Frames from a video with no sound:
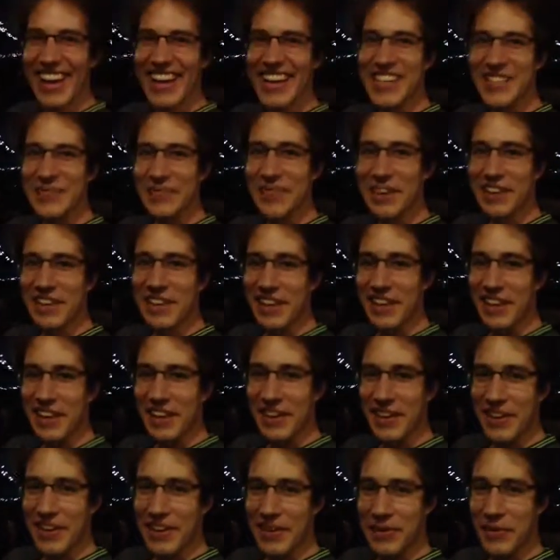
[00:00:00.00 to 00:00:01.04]
I've been
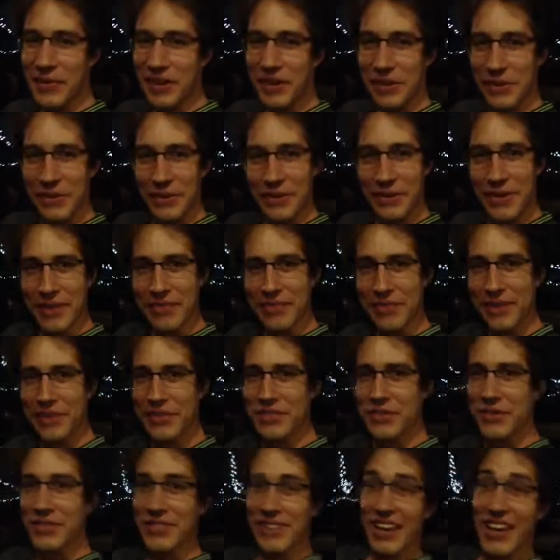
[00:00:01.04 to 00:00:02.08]
working with my
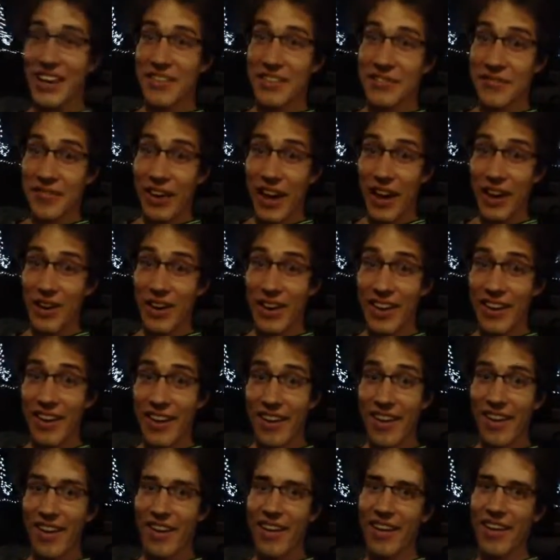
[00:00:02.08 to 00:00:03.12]
friend Suzanne Firing.
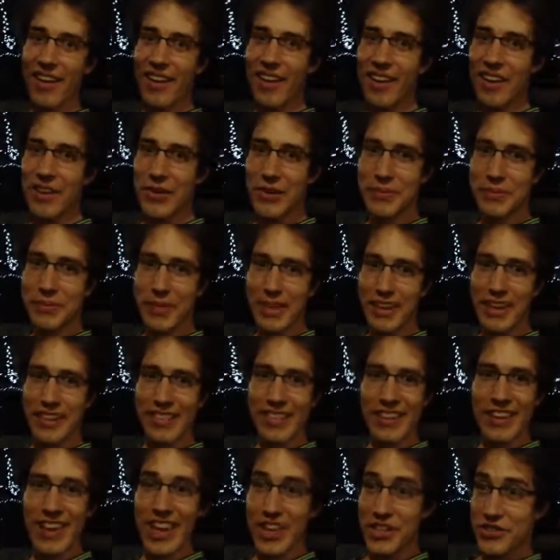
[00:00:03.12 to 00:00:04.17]
We played
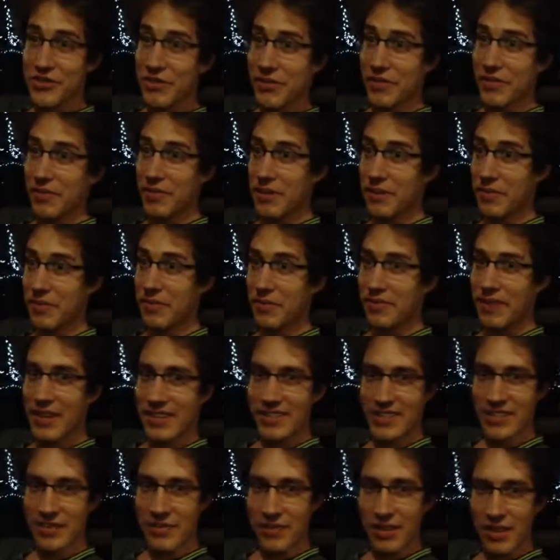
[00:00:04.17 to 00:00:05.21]
at the Nashville Film
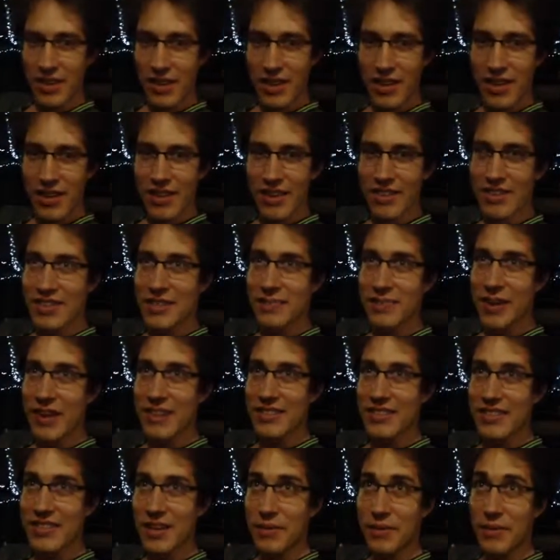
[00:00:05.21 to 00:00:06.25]
Festival this
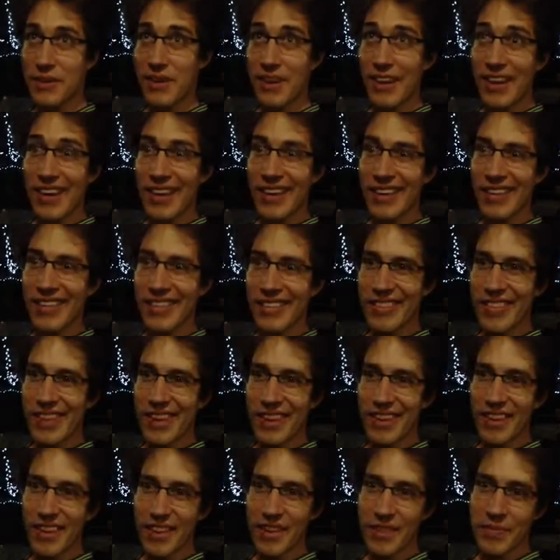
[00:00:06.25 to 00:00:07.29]
past summer, and
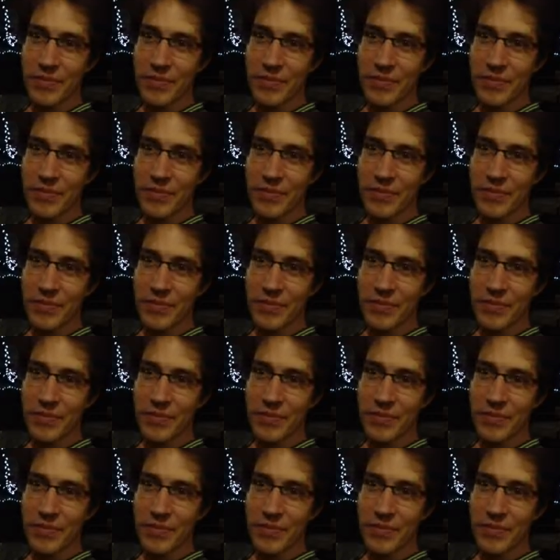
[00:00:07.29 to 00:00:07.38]
then